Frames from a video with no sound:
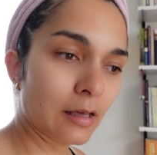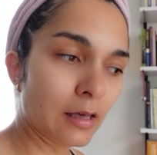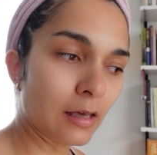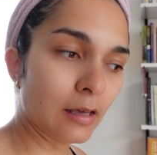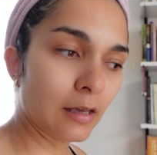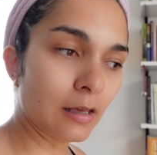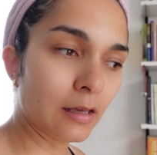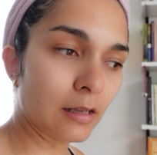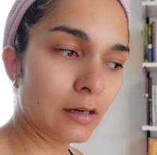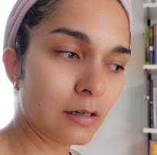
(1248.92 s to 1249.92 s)

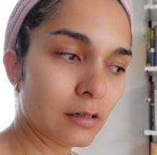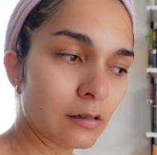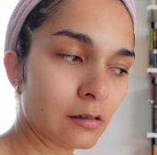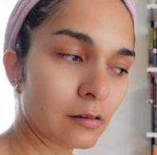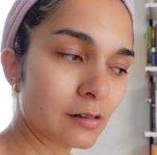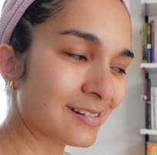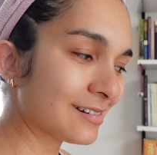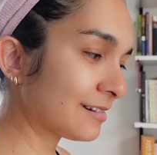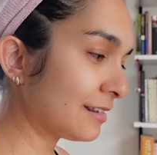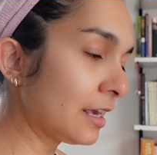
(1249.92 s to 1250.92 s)
And
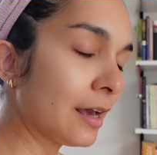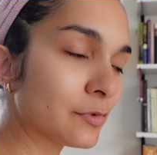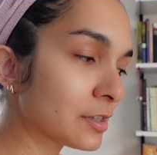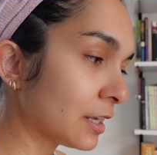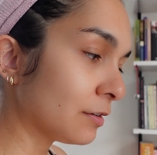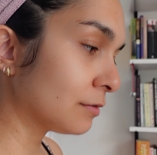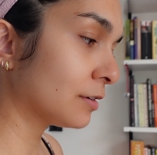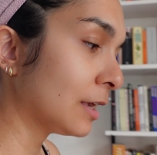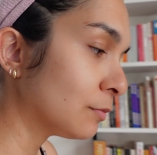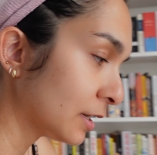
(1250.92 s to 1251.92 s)
yeah, I'm just going to keep